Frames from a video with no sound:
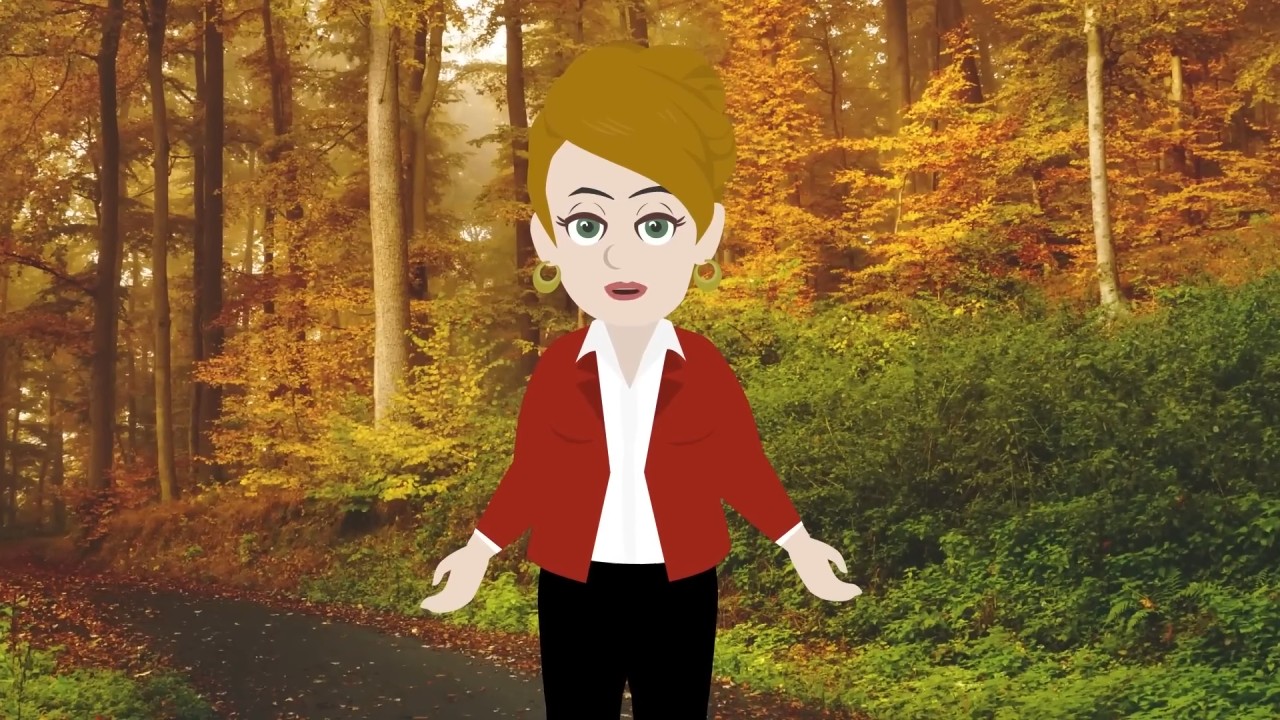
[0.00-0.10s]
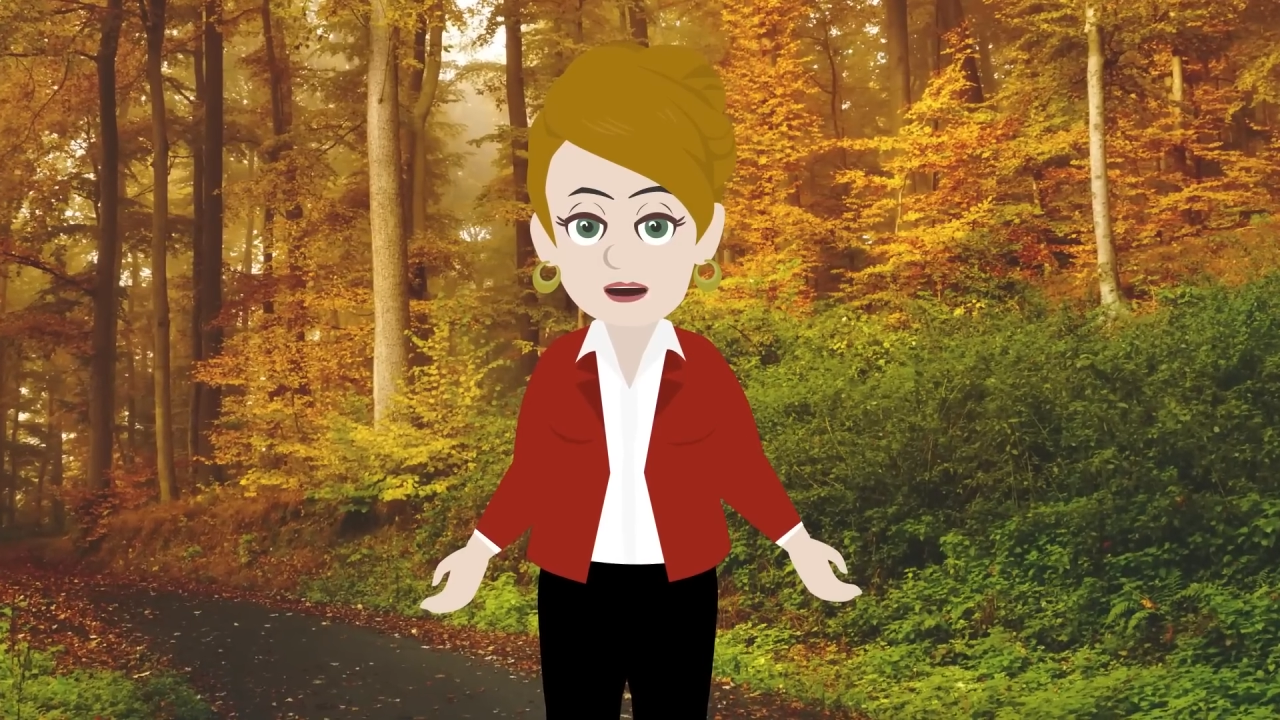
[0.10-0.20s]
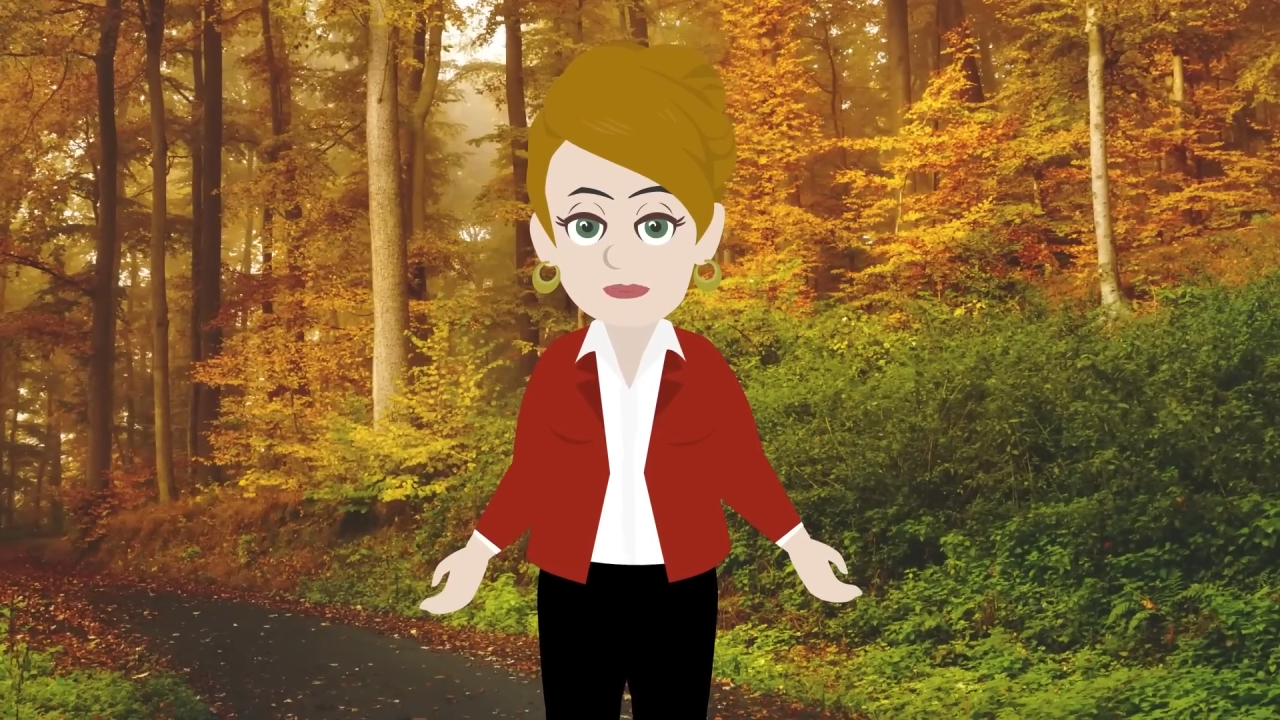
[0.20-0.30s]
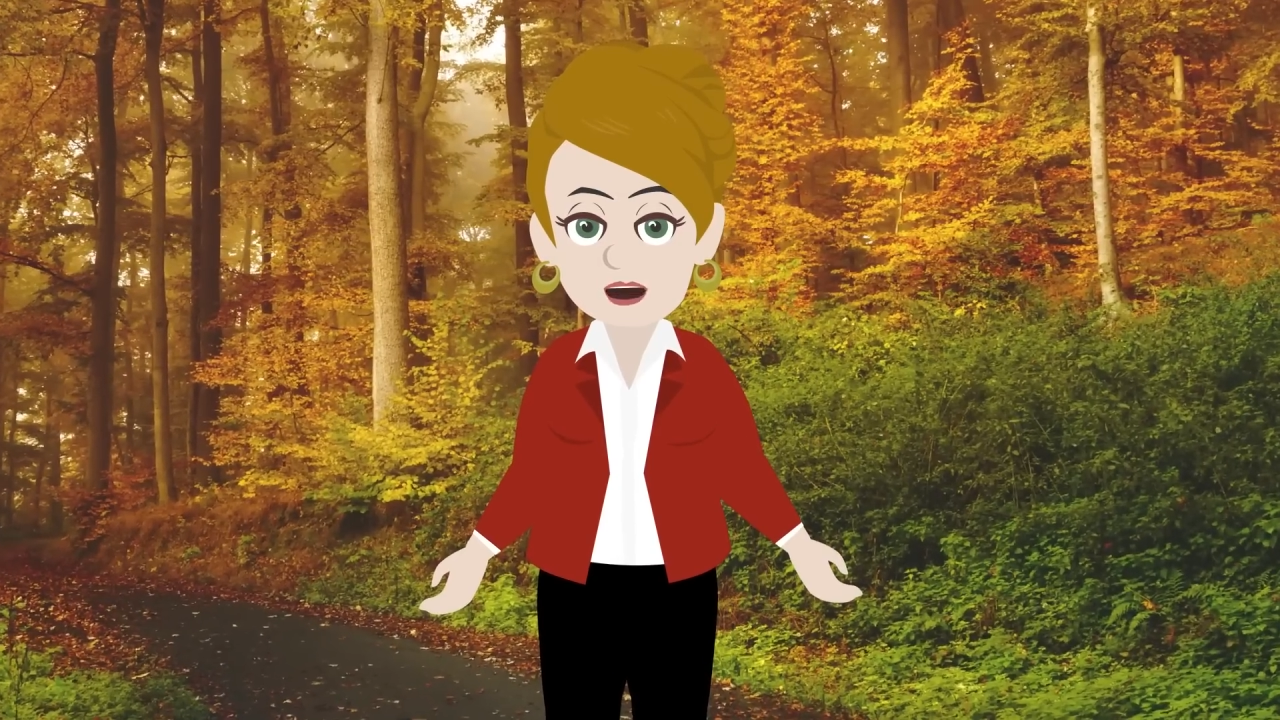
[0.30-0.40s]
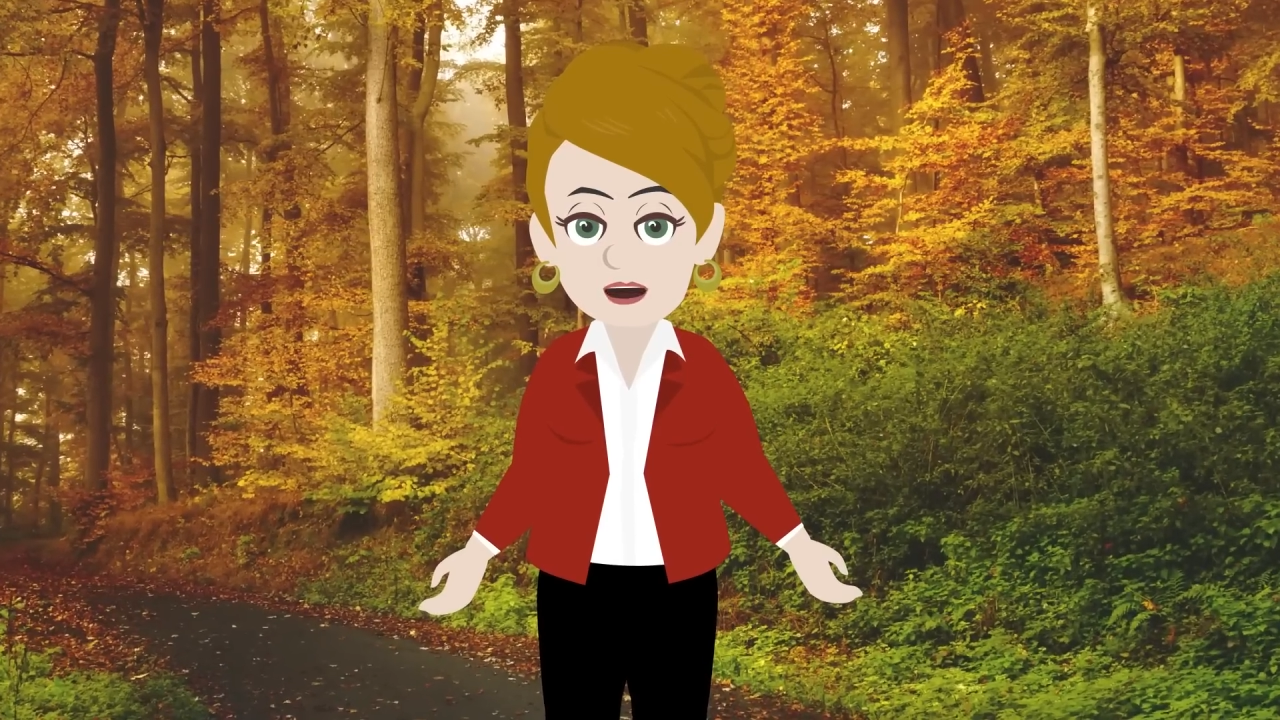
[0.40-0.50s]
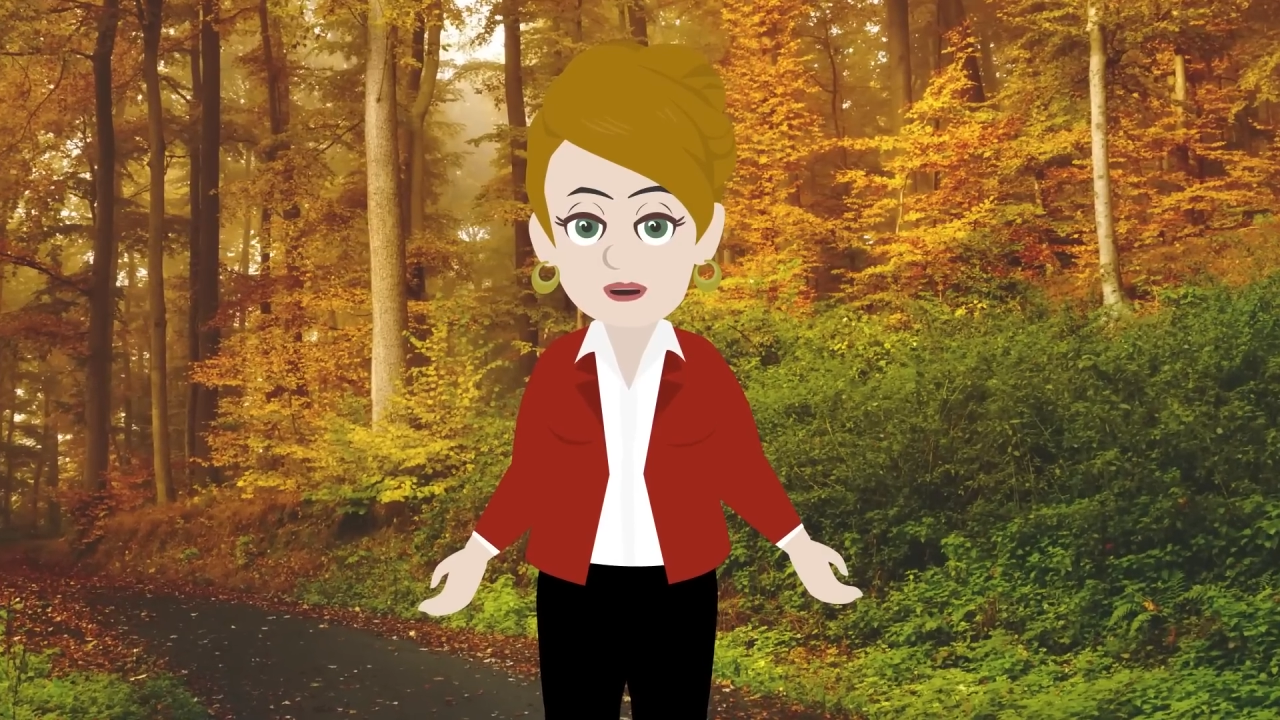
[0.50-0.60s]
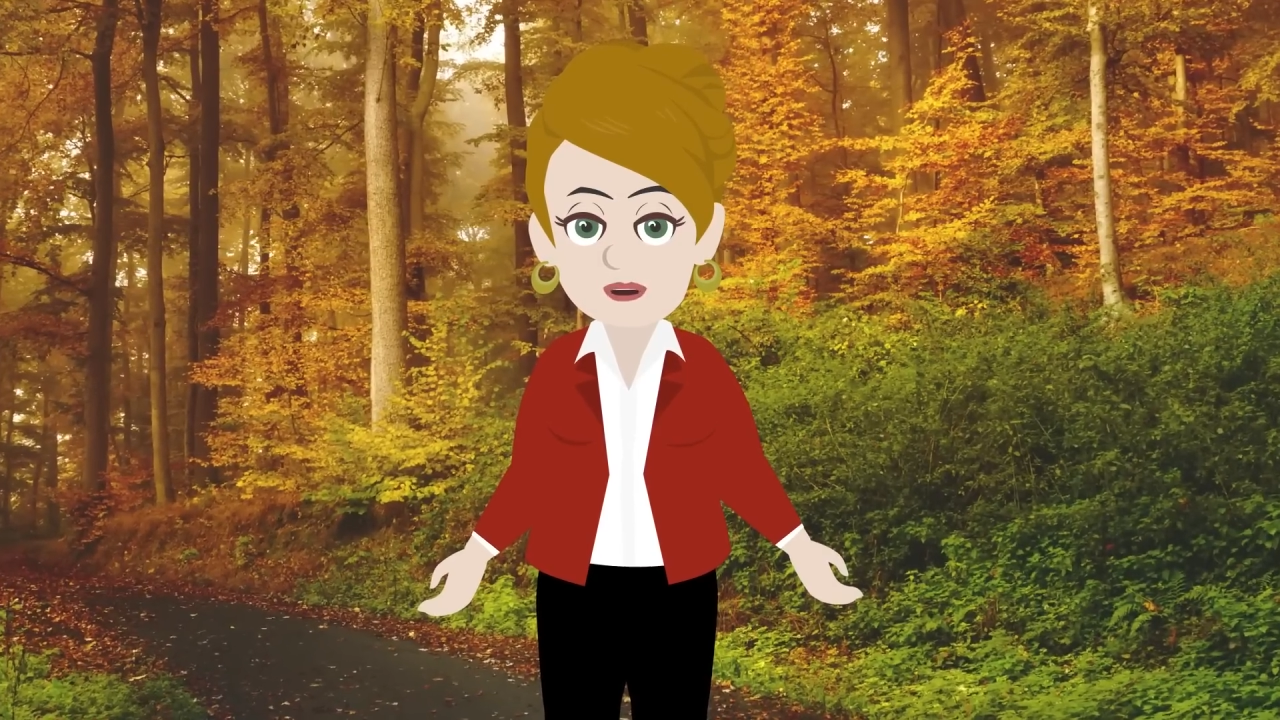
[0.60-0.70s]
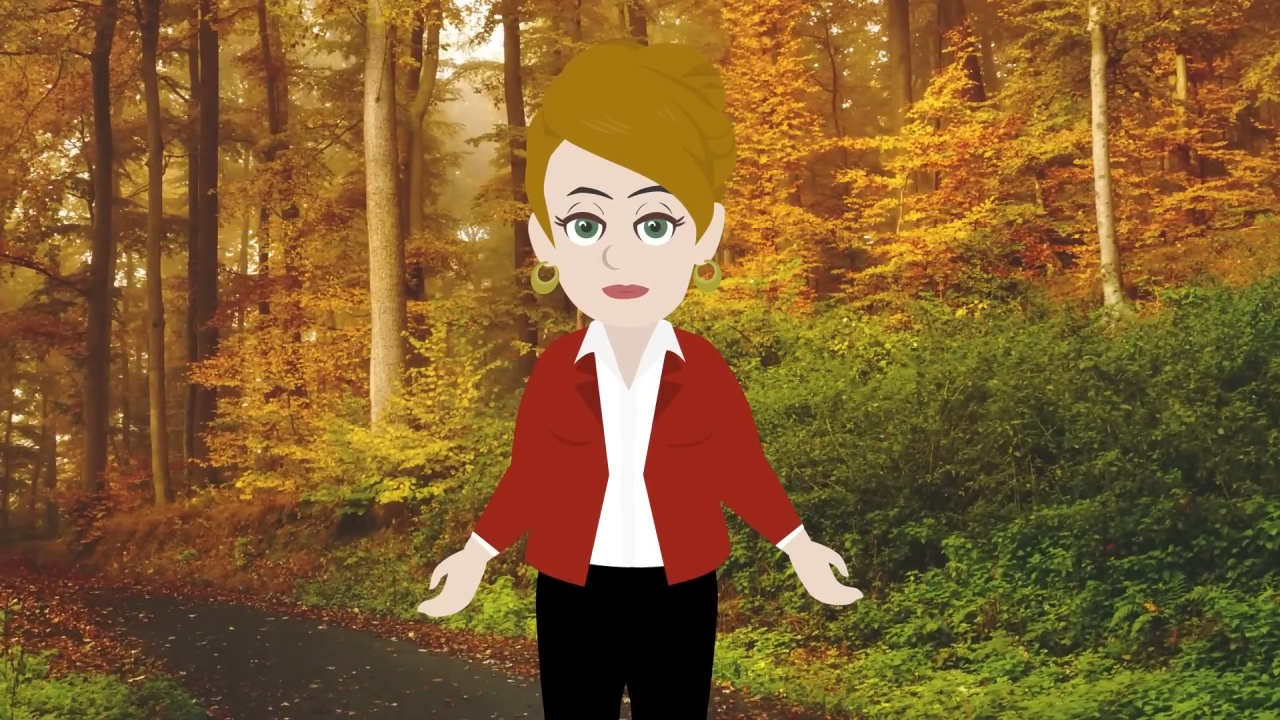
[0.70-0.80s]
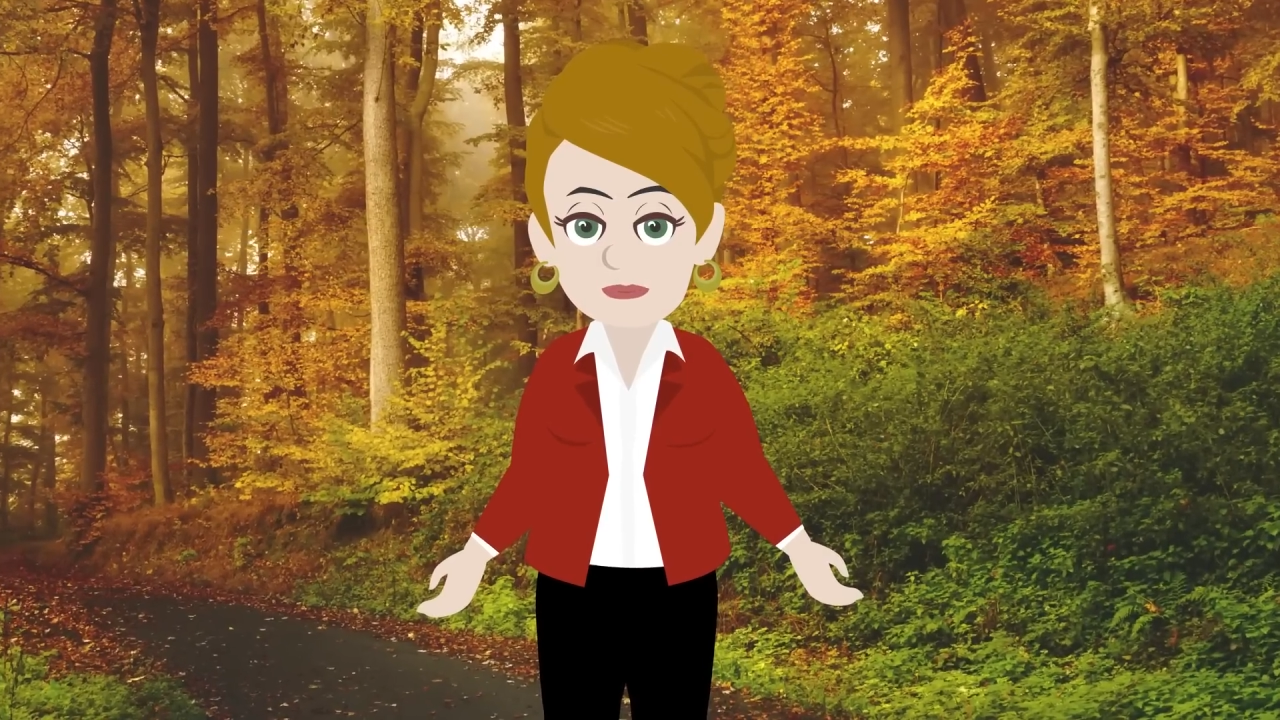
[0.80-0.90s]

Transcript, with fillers: idea,